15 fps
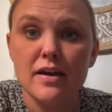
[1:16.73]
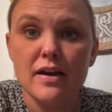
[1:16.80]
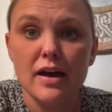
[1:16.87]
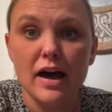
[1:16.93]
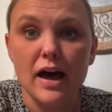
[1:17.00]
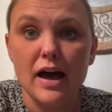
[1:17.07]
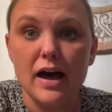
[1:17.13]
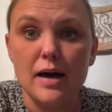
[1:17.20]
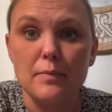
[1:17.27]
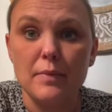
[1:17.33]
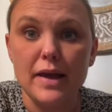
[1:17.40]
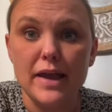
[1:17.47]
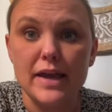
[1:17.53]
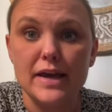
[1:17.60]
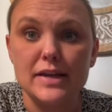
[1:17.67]

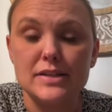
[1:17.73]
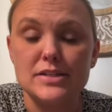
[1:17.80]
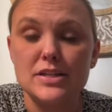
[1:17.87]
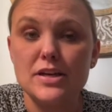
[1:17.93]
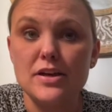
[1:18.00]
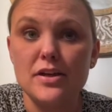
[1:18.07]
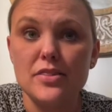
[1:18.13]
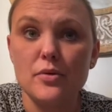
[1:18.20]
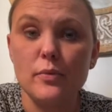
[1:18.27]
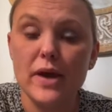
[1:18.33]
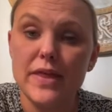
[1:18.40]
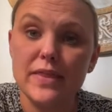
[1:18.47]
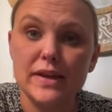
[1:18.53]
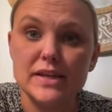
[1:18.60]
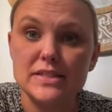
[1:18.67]
And the way
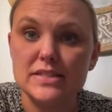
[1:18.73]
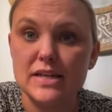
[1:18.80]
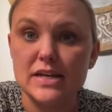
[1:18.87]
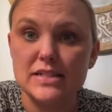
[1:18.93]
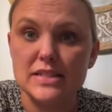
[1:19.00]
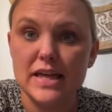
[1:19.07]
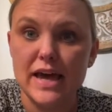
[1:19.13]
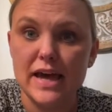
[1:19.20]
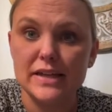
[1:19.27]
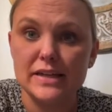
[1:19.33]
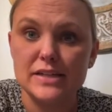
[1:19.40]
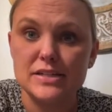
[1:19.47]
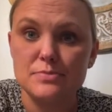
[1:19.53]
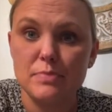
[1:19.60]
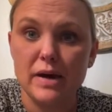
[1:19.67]
that it does that
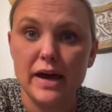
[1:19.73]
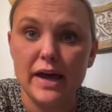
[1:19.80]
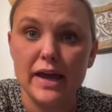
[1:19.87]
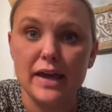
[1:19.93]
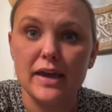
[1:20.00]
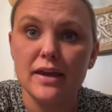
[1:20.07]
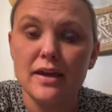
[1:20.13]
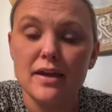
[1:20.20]
is by